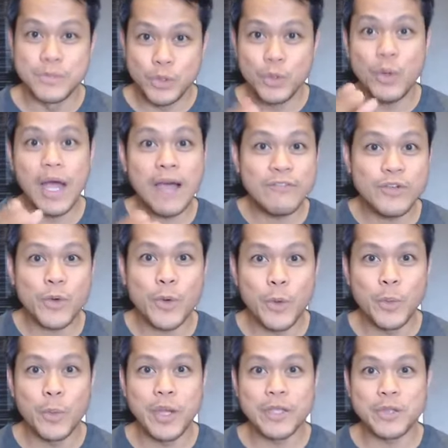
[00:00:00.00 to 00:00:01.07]
You have your
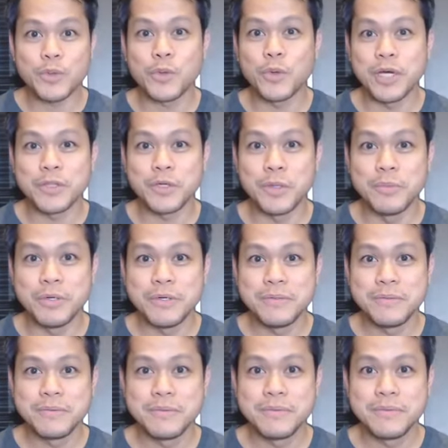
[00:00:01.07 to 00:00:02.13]
own way to cook adobo.